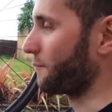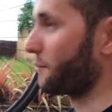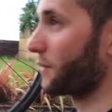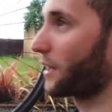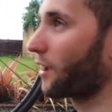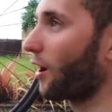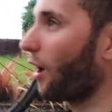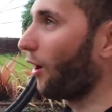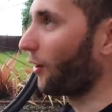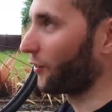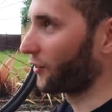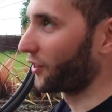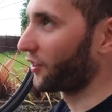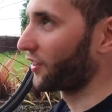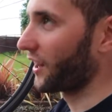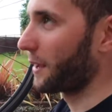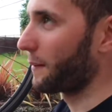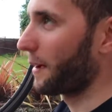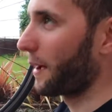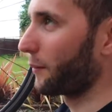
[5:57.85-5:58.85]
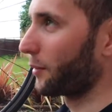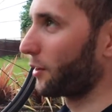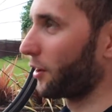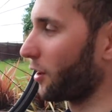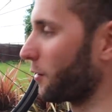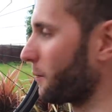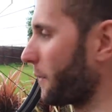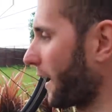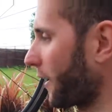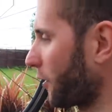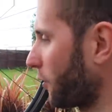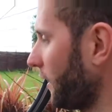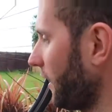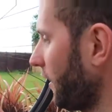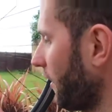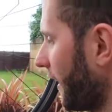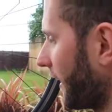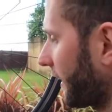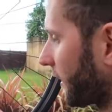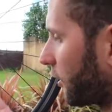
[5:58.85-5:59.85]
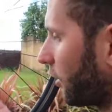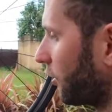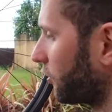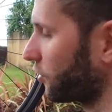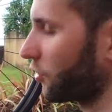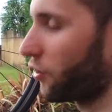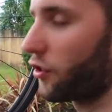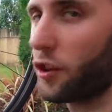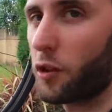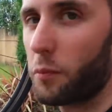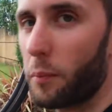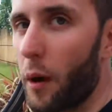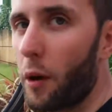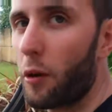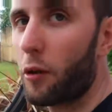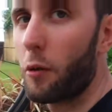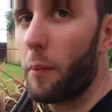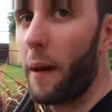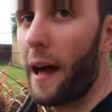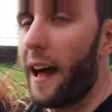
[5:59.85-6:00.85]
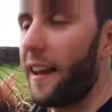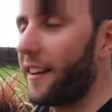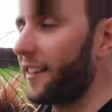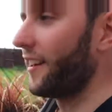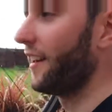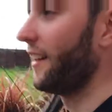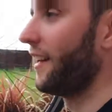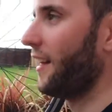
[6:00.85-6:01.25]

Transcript: Because the same happened on the back wheel, and I got just the spoke repaired,